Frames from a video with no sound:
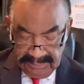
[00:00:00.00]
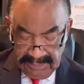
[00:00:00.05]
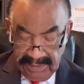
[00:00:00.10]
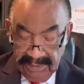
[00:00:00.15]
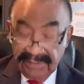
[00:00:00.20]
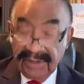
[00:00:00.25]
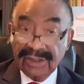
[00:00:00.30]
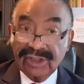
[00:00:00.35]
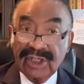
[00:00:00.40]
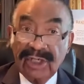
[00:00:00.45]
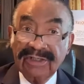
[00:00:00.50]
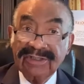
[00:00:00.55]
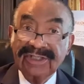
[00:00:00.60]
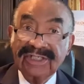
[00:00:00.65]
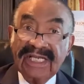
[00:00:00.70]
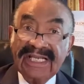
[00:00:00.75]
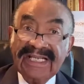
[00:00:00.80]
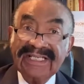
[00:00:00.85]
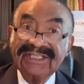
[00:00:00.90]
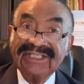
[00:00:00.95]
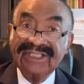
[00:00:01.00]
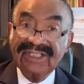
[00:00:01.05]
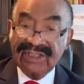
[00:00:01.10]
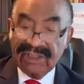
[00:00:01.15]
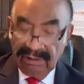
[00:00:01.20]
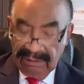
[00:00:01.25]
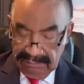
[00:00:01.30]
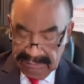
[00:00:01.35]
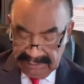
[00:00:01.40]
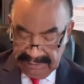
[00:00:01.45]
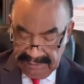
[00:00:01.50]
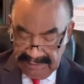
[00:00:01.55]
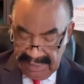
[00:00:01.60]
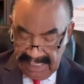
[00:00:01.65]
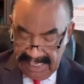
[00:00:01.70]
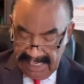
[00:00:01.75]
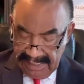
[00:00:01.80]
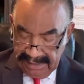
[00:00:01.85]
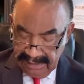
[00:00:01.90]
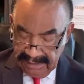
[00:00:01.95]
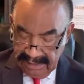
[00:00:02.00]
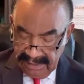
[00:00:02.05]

The church is totally